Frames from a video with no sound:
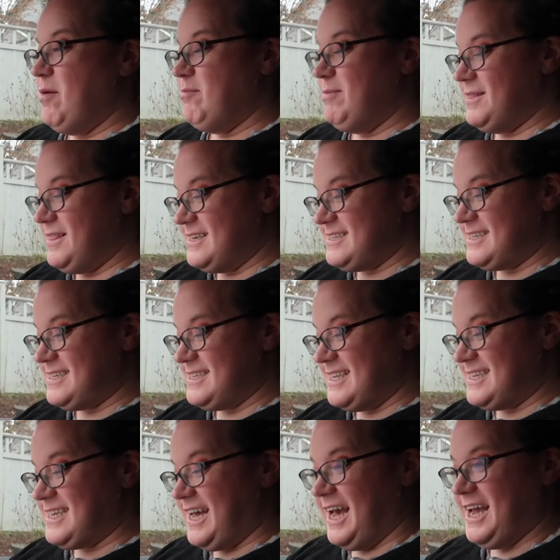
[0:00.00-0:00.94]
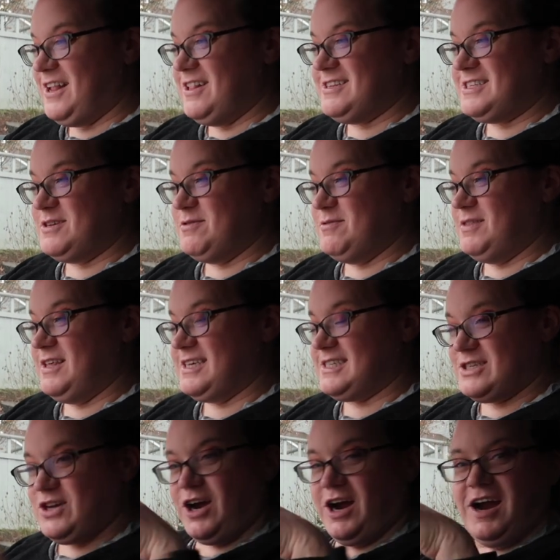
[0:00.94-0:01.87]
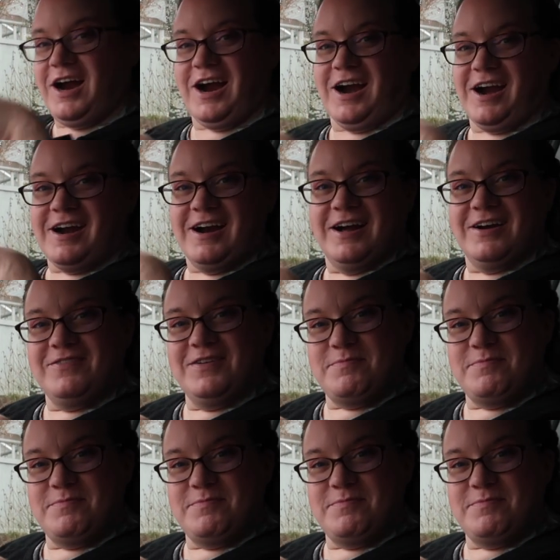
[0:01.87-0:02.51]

but this is the title to this car.